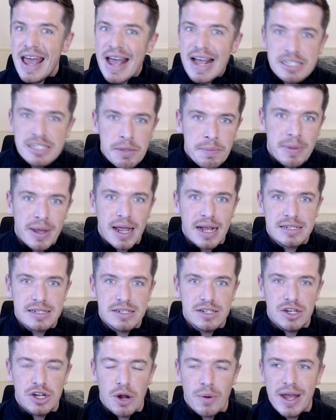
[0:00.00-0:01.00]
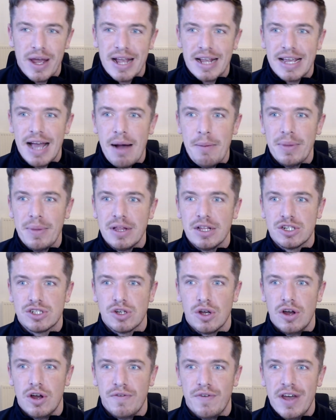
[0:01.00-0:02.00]
it is a mix, you know, it can be the
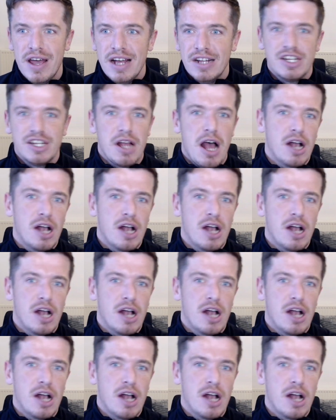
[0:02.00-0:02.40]
sort of